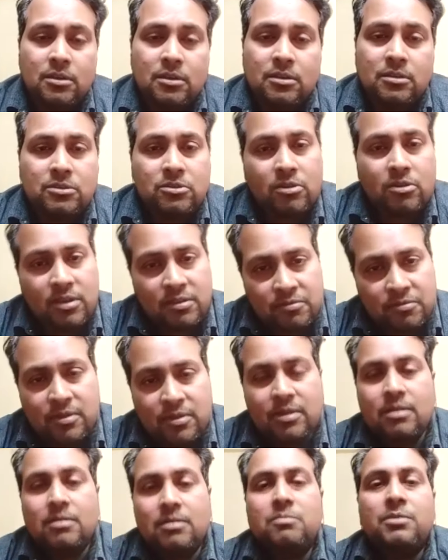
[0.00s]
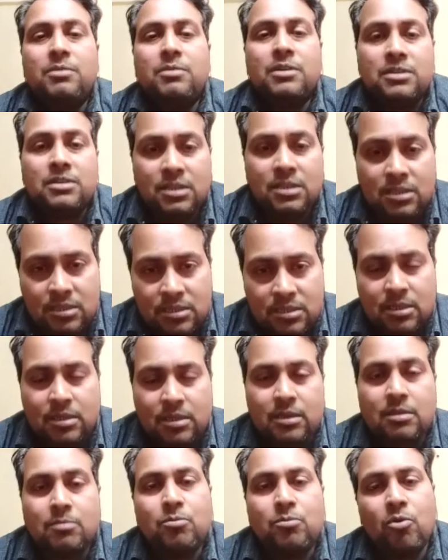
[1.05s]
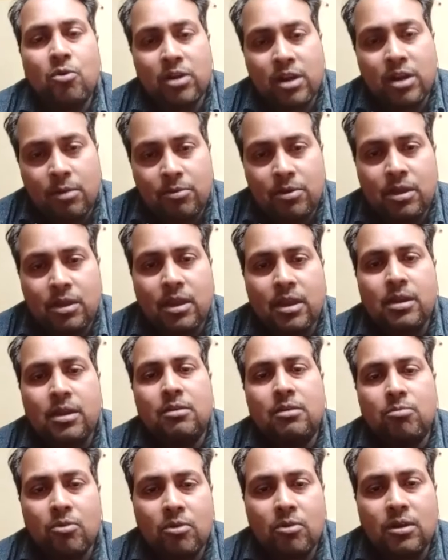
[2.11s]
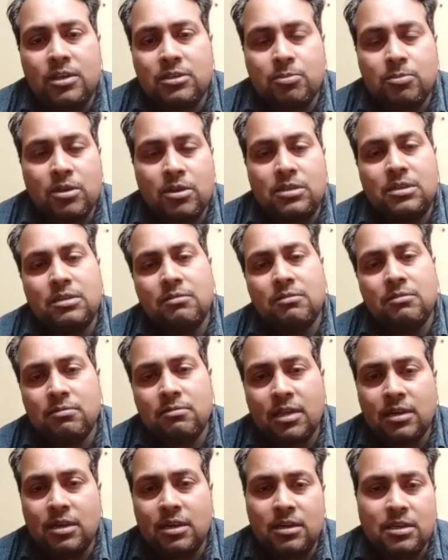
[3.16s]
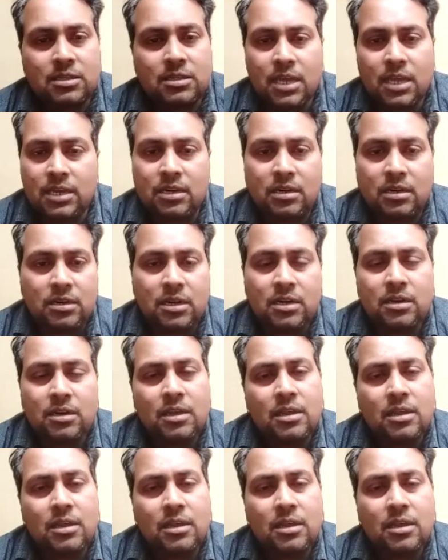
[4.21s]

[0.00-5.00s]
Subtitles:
So if the person is more communicative, more responsive, then it is high intent.